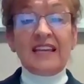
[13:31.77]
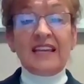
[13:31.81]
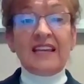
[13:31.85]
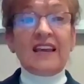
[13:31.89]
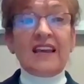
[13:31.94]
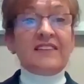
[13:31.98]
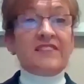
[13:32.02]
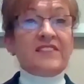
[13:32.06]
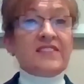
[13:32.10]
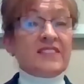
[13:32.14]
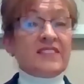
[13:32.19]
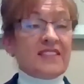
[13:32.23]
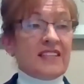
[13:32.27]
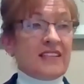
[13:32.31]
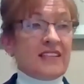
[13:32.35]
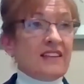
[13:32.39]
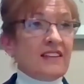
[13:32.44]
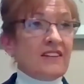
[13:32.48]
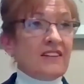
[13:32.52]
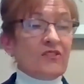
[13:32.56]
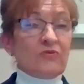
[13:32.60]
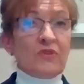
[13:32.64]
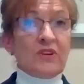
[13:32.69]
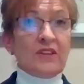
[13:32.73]
sit in
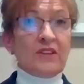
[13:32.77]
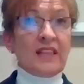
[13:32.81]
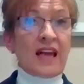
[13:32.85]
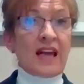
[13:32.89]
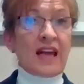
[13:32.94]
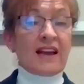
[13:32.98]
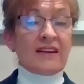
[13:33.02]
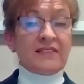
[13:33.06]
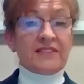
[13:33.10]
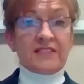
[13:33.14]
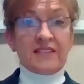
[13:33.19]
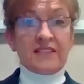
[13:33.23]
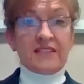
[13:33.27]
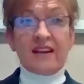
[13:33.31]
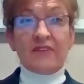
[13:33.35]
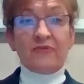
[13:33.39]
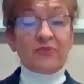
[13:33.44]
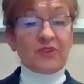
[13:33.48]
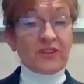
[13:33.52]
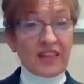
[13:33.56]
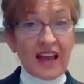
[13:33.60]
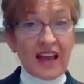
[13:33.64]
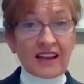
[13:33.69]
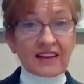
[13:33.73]
a
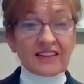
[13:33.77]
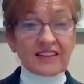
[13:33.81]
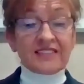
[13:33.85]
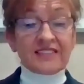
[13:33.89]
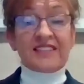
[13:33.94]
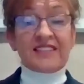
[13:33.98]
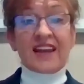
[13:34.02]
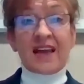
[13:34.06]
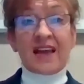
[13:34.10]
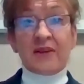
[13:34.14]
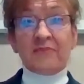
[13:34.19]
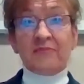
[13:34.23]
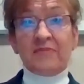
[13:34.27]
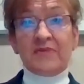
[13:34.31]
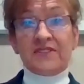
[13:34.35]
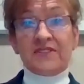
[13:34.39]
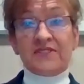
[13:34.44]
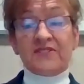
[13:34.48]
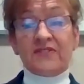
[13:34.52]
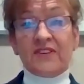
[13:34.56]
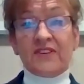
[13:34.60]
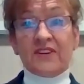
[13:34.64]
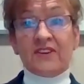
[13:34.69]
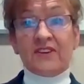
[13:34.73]
relaxed
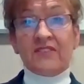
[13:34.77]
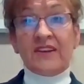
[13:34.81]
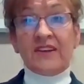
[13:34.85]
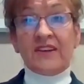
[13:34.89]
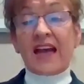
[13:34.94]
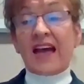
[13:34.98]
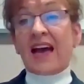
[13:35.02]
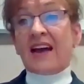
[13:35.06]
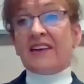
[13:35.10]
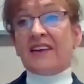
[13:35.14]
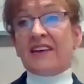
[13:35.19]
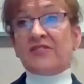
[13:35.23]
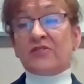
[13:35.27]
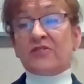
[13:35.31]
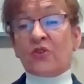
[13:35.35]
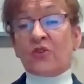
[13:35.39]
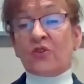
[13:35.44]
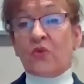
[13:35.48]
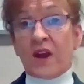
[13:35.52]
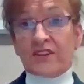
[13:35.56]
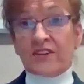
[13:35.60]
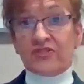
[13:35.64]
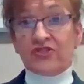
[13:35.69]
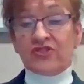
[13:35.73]
atmosphere, ask
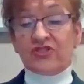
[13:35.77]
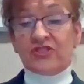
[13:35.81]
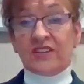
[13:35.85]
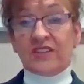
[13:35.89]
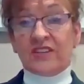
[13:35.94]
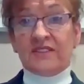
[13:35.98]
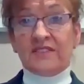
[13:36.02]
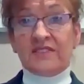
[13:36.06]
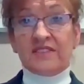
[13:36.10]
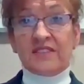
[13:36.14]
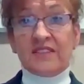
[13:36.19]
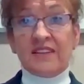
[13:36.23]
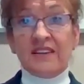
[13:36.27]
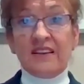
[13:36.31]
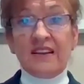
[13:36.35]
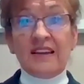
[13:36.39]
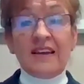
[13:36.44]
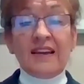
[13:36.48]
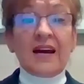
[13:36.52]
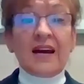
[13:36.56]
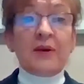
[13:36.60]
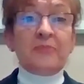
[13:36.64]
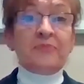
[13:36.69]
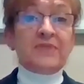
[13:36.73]
questions,
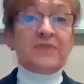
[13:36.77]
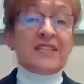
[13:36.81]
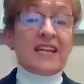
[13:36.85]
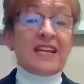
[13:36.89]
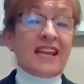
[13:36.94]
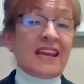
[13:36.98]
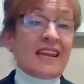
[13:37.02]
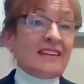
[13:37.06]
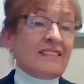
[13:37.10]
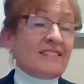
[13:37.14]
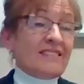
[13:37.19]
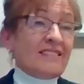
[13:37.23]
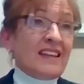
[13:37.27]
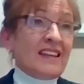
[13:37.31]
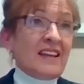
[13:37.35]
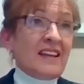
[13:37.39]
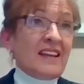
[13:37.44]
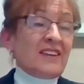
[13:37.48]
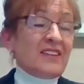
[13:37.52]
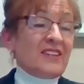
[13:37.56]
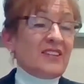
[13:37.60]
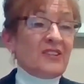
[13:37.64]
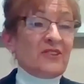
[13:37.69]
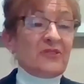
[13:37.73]
obtain,
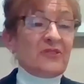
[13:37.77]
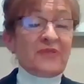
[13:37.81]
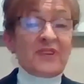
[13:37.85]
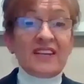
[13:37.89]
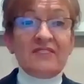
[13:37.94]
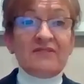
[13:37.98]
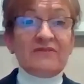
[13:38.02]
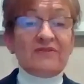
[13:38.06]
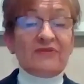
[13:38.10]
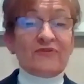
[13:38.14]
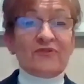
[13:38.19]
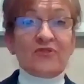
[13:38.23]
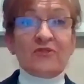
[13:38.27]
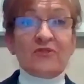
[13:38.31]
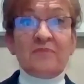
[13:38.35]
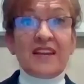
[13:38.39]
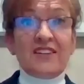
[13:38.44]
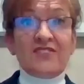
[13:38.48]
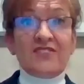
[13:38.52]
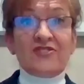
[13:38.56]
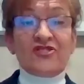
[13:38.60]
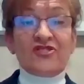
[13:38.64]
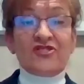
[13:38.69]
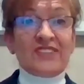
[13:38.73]
you know,
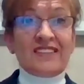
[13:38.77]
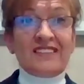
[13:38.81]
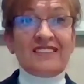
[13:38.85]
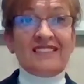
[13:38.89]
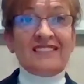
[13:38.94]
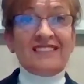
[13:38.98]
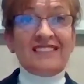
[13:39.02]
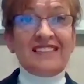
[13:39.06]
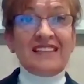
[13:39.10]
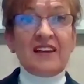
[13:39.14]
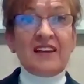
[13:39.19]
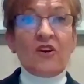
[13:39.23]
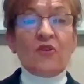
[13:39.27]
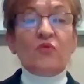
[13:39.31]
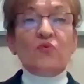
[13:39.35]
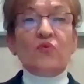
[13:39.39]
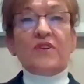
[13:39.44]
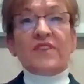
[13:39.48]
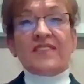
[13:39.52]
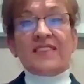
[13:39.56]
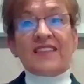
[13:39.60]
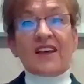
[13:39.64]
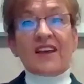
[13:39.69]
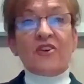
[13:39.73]
information
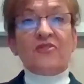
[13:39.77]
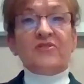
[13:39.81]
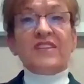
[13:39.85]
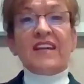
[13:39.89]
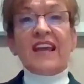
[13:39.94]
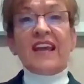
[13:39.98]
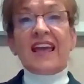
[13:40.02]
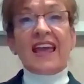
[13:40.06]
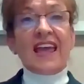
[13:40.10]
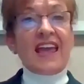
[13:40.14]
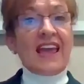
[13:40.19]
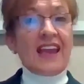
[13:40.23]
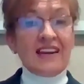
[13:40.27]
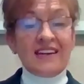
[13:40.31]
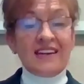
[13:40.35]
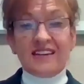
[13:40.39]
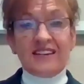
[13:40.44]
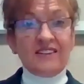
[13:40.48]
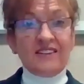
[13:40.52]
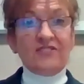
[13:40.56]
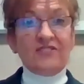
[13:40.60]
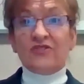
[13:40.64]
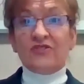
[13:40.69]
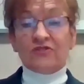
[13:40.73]
without
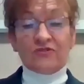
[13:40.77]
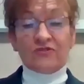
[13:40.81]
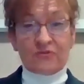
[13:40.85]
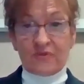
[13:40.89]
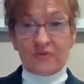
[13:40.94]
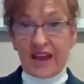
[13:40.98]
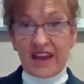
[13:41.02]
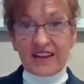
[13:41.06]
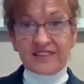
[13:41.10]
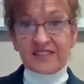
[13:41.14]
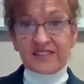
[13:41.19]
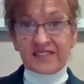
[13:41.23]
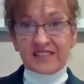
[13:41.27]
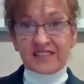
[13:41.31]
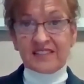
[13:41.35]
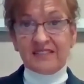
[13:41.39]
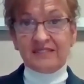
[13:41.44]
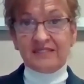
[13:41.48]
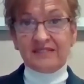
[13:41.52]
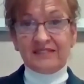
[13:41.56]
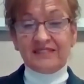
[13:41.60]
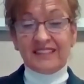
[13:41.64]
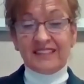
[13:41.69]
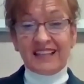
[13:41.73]
any duress.
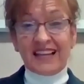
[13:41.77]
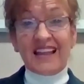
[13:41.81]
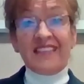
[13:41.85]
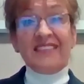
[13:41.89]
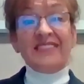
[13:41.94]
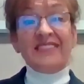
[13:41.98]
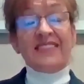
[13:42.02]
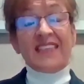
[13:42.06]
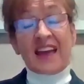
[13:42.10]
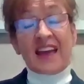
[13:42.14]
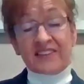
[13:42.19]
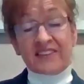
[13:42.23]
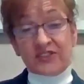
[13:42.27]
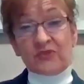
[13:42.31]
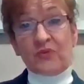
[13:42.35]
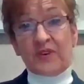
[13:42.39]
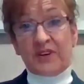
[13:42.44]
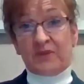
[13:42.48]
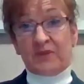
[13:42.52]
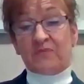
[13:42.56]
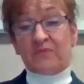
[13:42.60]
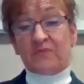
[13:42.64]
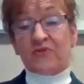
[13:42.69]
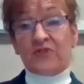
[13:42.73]
And that's what
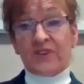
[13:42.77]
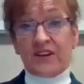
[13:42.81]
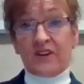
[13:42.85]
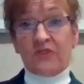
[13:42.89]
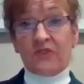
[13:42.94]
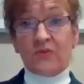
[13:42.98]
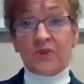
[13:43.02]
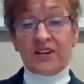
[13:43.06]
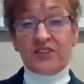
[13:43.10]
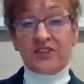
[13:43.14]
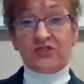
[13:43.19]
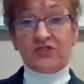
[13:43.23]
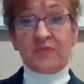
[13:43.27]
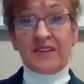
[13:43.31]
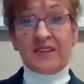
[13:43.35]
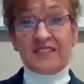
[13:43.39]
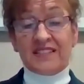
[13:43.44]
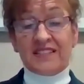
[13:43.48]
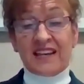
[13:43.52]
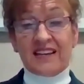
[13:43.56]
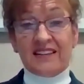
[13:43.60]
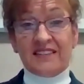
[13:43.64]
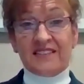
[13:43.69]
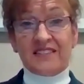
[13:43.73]
a prearrangement
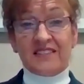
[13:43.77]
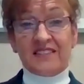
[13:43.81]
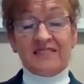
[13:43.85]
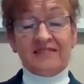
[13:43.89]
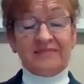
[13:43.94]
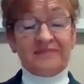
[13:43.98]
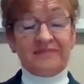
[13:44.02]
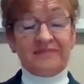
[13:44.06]
does.